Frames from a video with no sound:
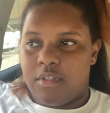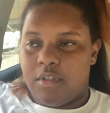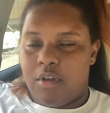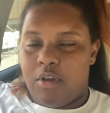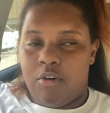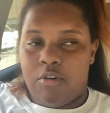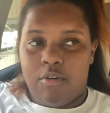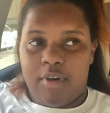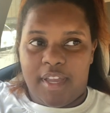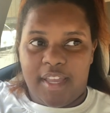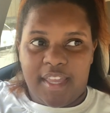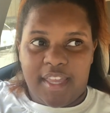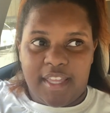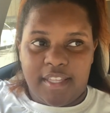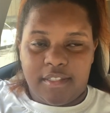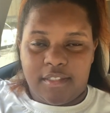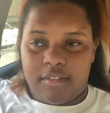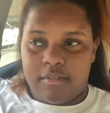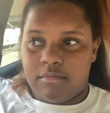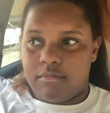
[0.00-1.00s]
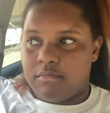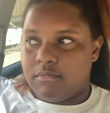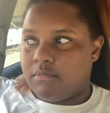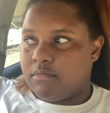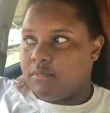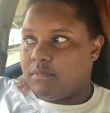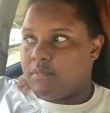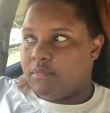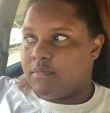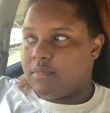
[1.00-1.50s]
Oh, I got
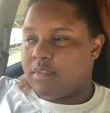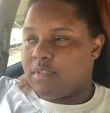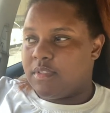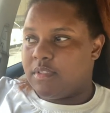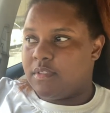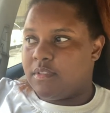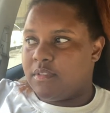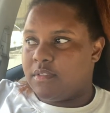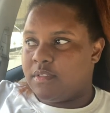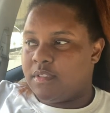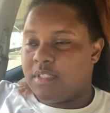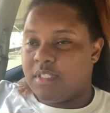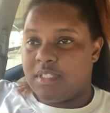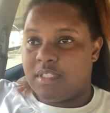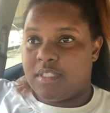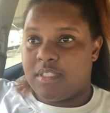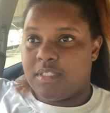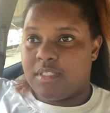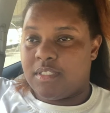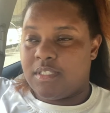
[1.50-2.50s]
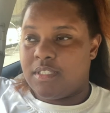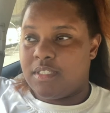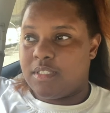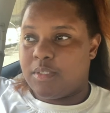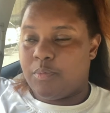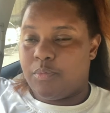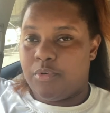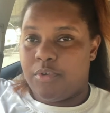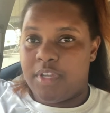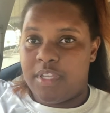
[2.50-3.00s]
this these
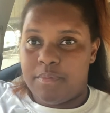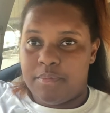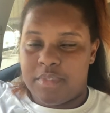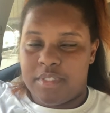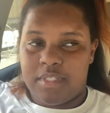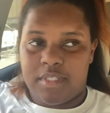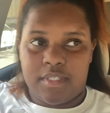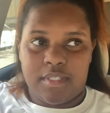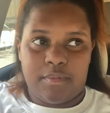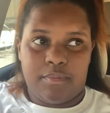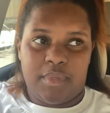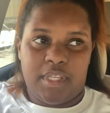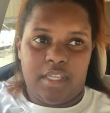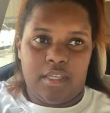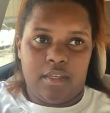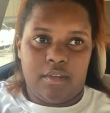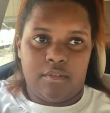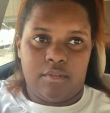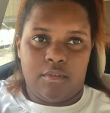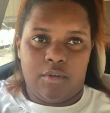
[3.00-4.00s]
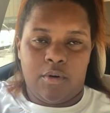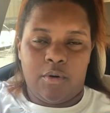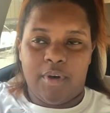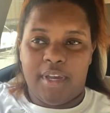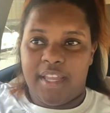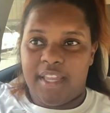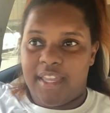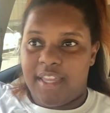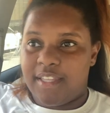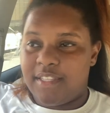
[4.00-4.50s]
appointments to make oh
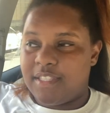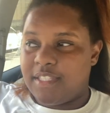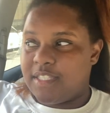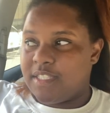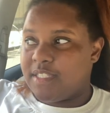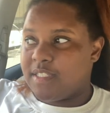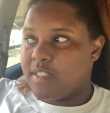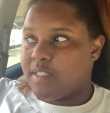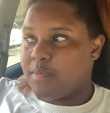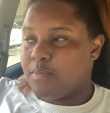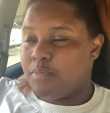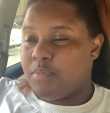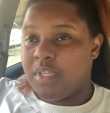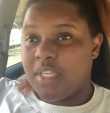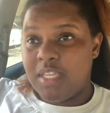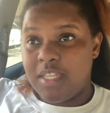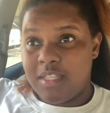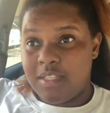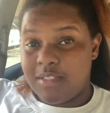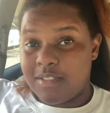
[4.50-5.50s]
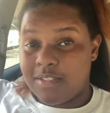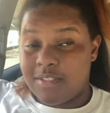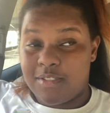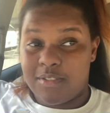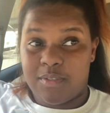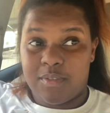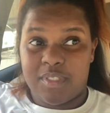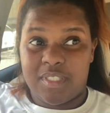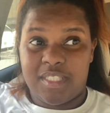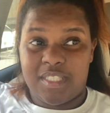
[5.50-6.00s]
i got these meetings
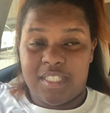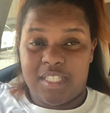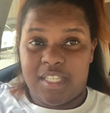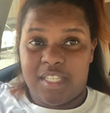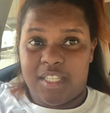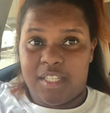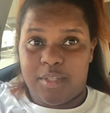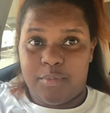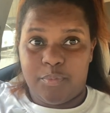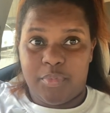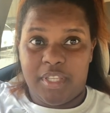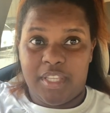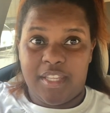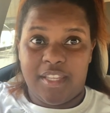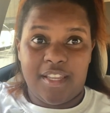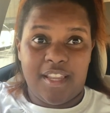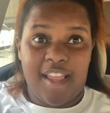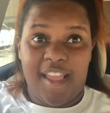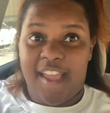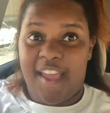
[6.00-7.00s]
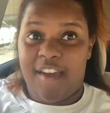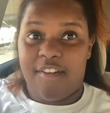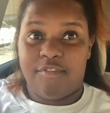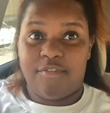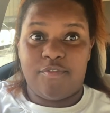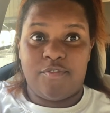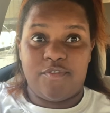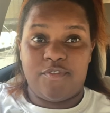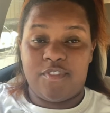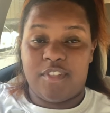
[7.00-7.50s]
to attend but i have
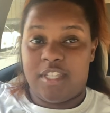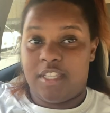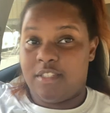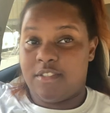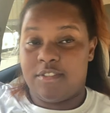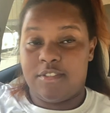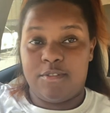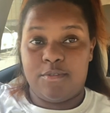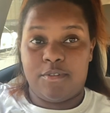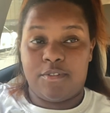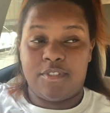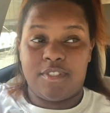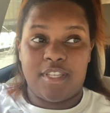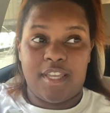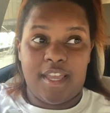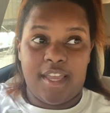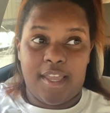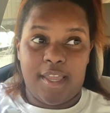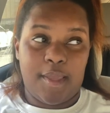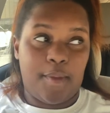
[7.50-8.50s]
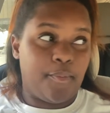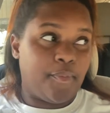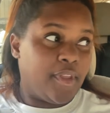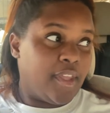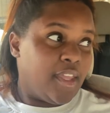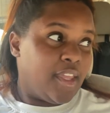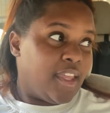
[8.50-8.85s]
like zero time